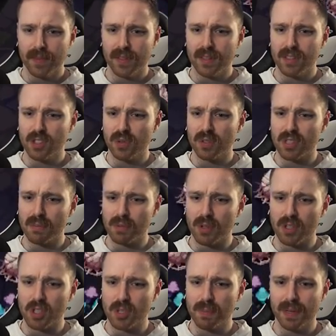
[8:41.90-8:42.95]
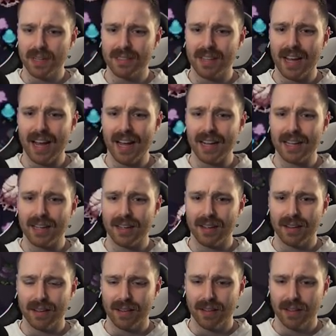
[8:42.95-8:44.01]
He's doing some sort of spit attack.
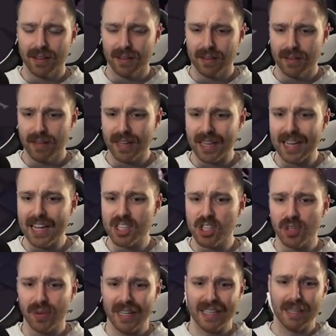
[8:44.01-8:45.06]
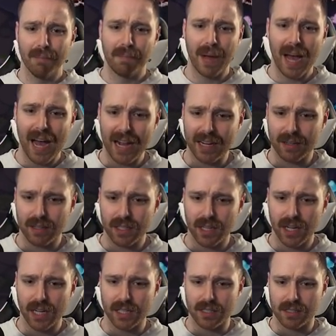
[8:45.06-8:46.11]
It can hit you in the back.
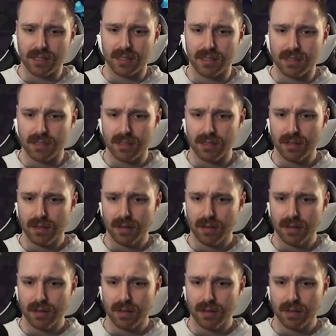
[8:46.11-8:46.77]
Yikes.